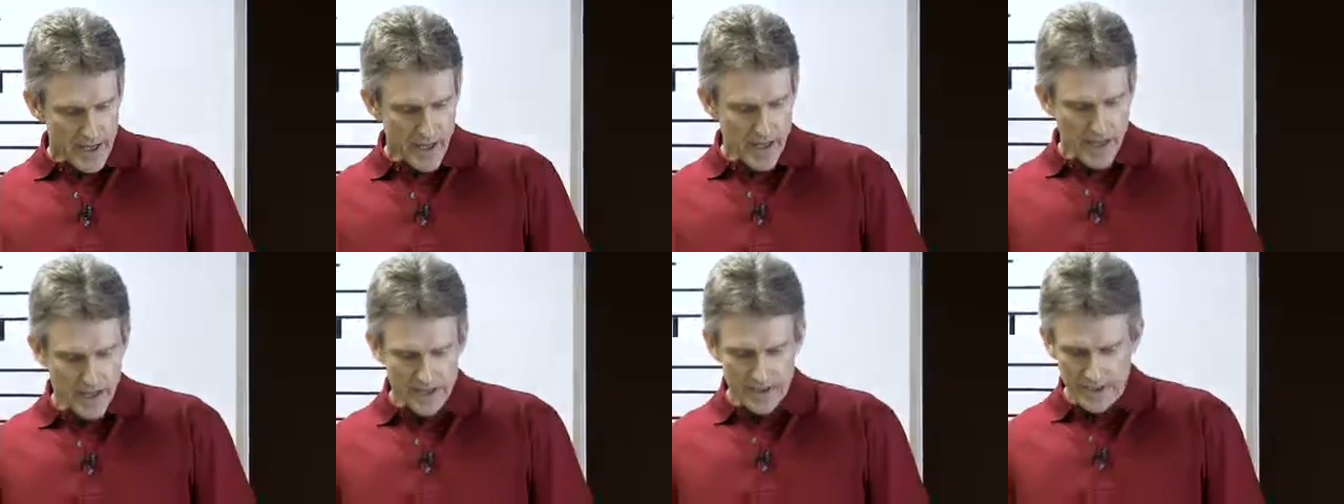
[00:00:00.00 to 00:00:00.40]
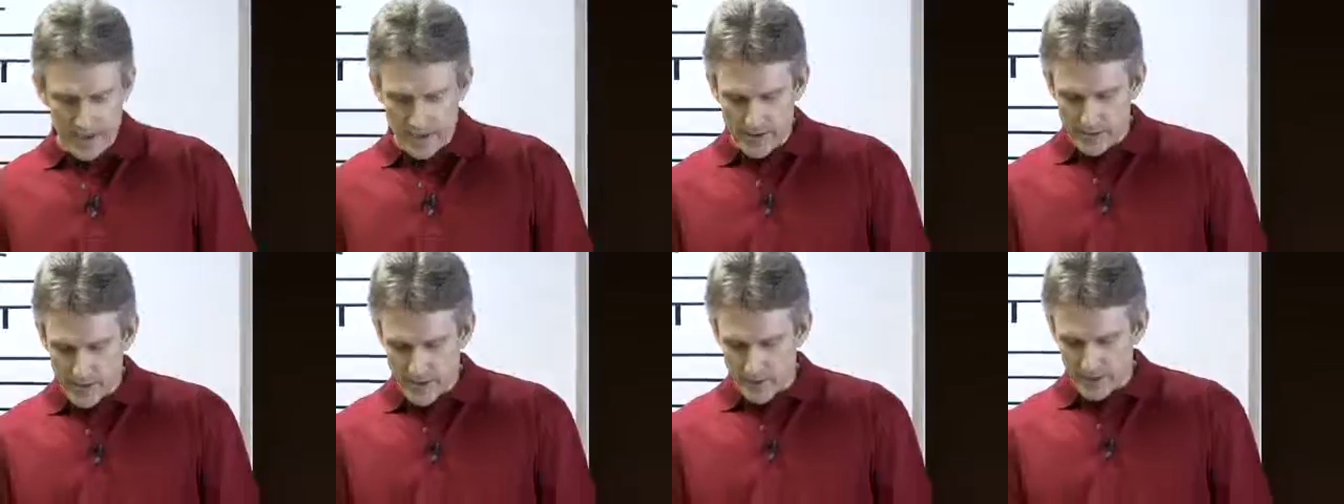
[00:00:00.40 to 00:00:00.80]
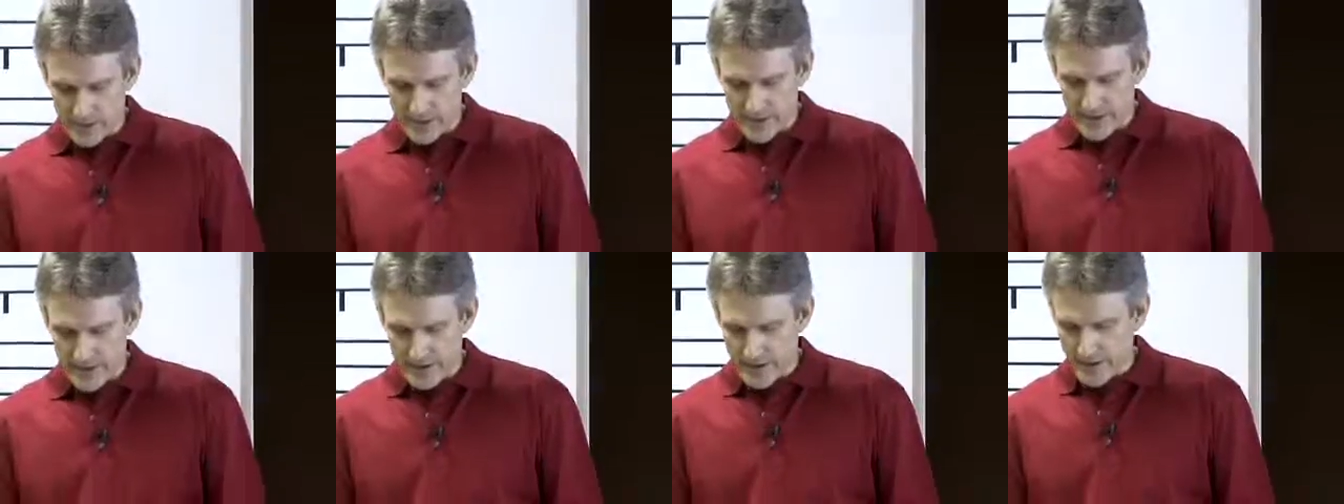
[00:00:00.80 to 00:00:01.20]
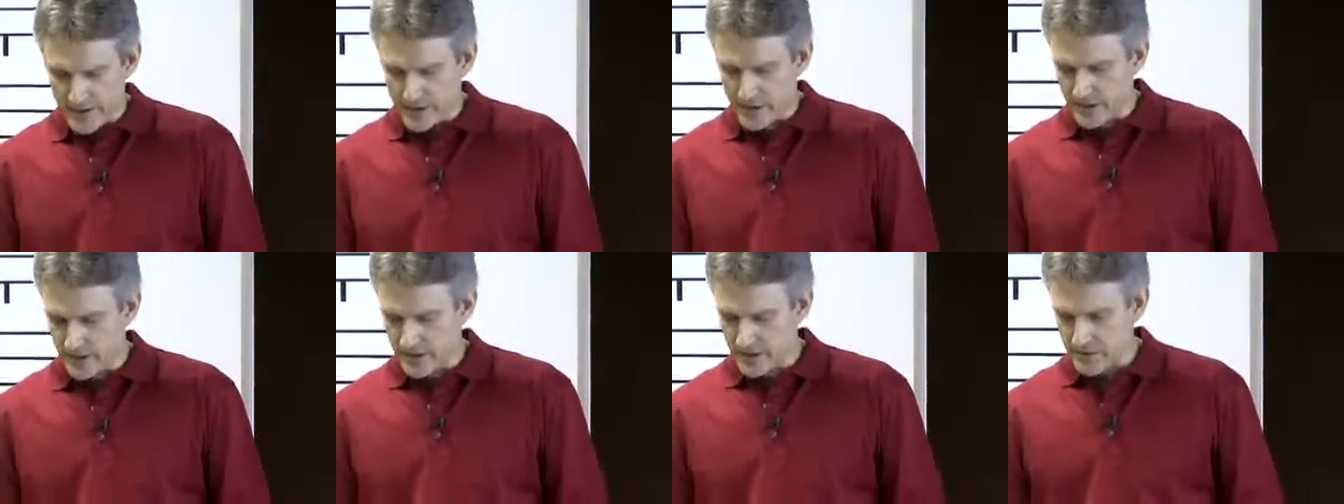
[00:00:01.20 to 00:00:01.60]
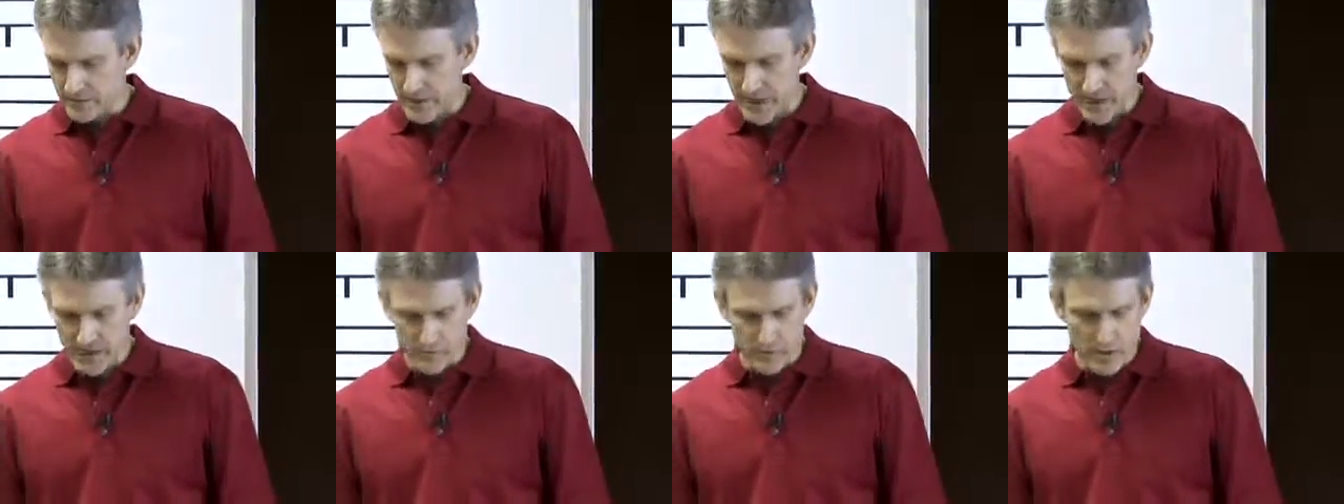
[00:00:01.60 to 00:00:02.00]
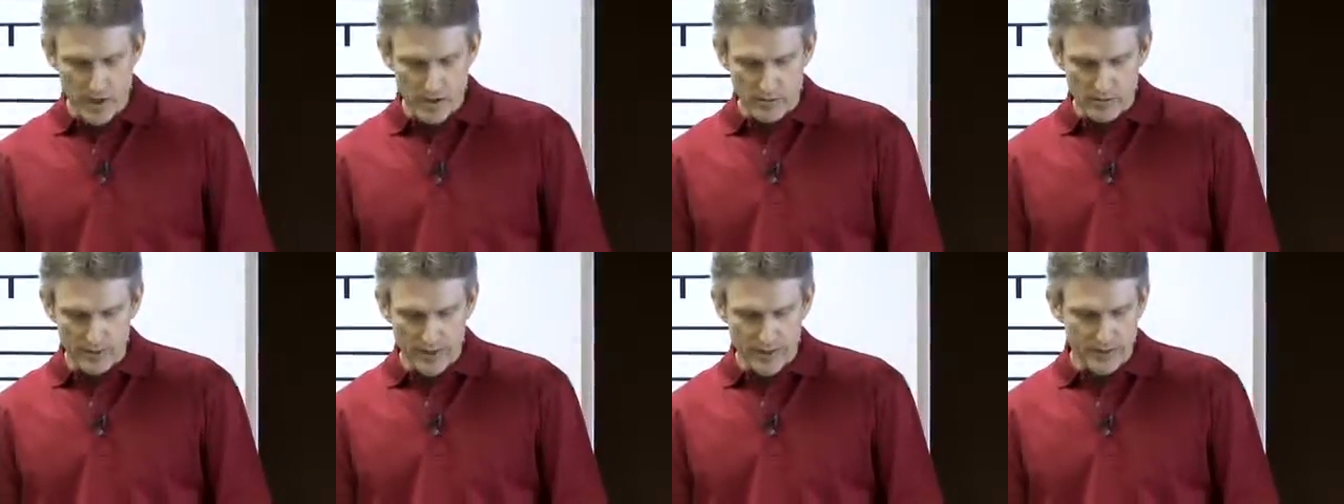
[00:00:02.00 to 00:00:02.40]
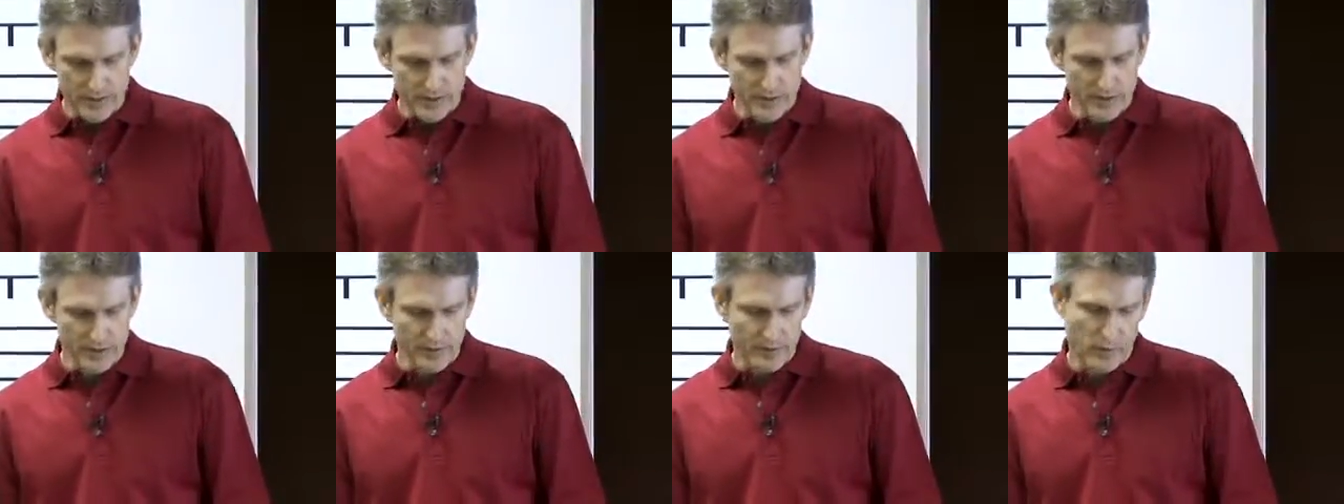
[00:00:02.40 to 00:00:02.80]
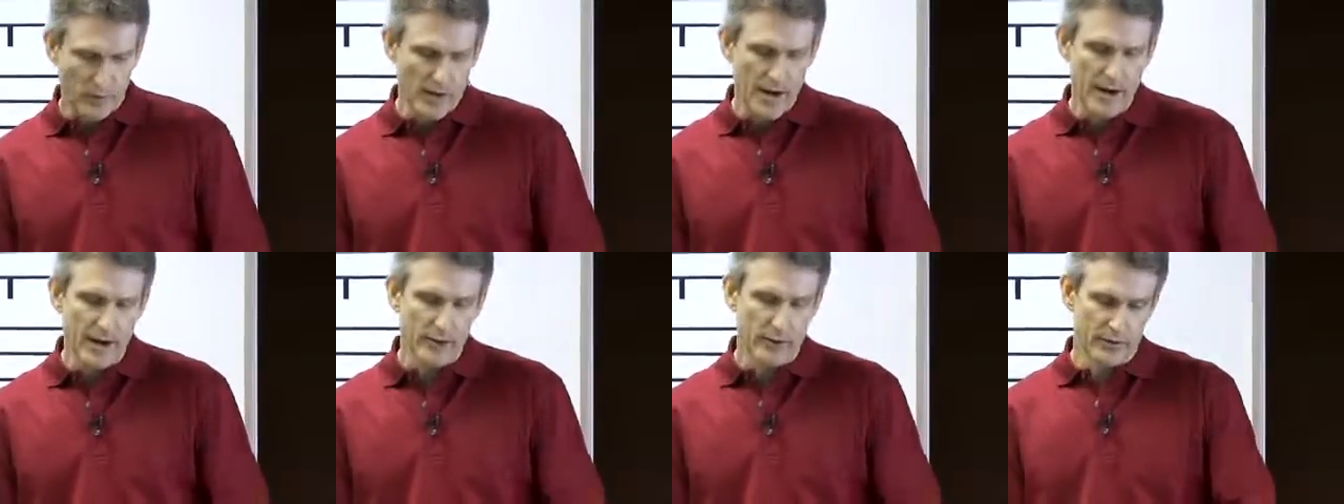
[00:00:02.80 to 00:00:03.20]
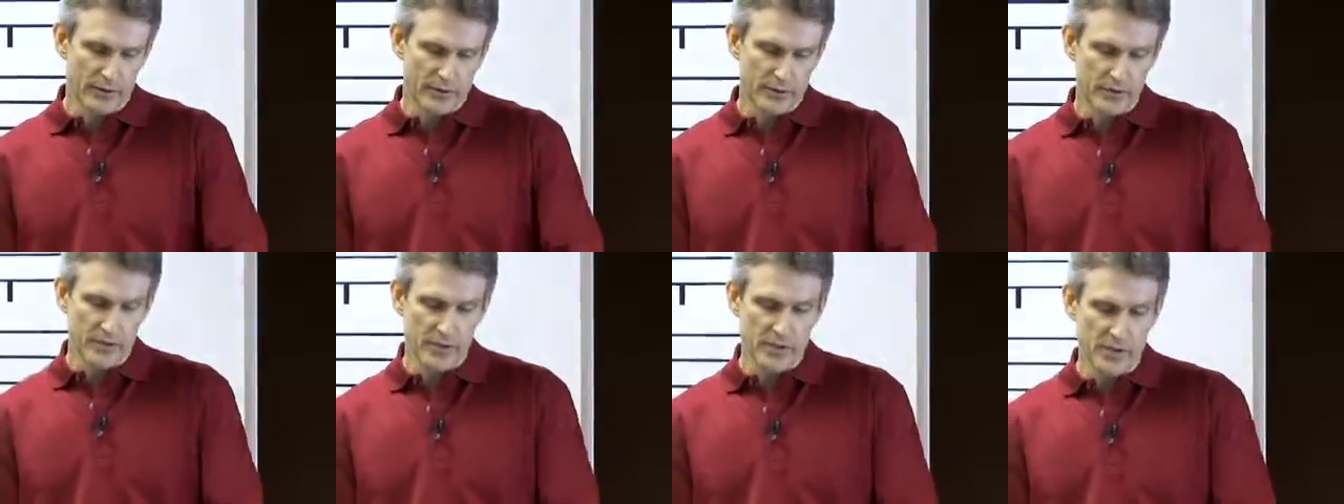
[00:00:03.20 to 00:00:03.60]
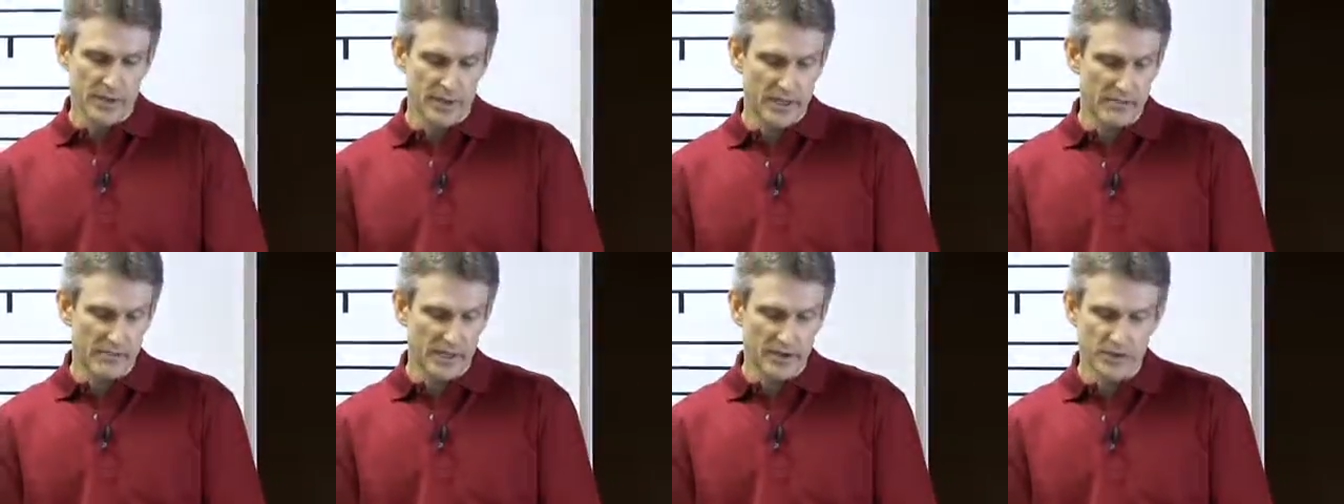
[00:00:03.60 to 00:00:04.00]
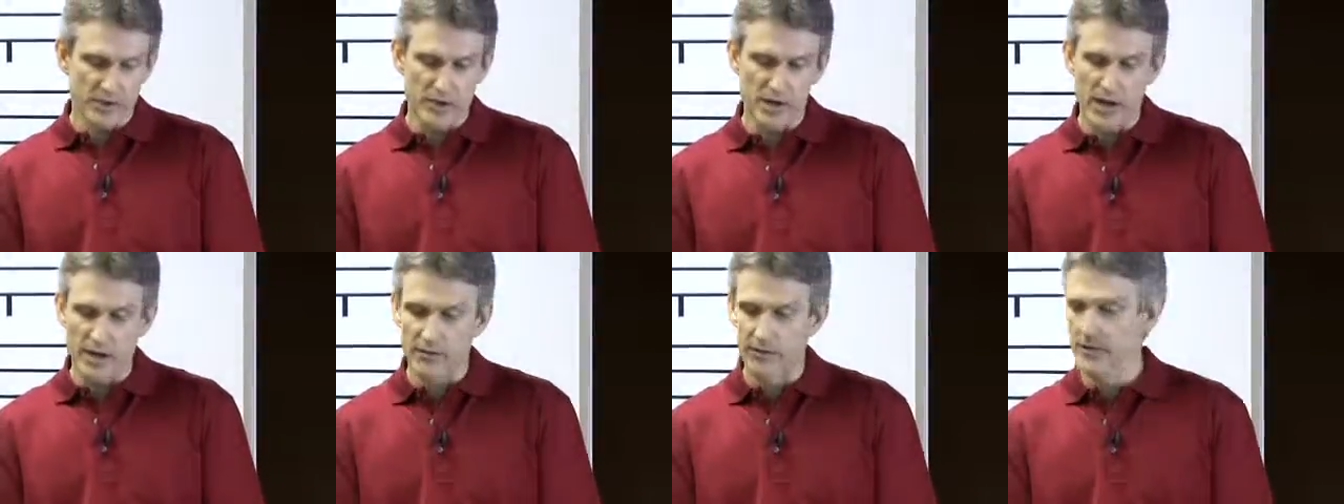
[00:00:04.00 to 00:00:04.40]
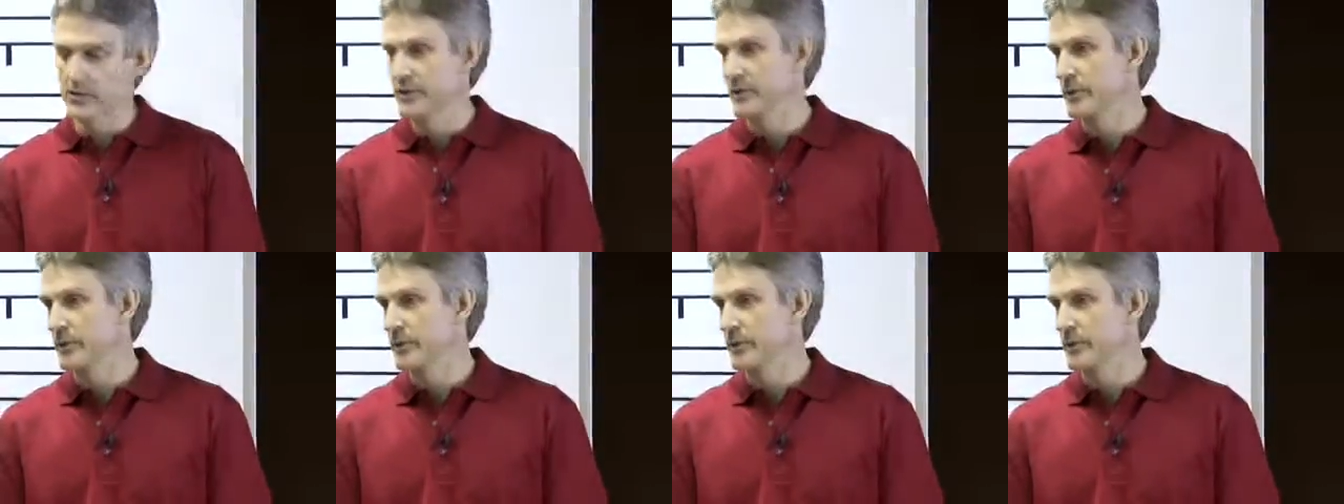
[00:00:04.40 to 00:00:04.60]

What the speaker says: And I will say this, you could spend probably 2 to 4 hours just talking about the chakras,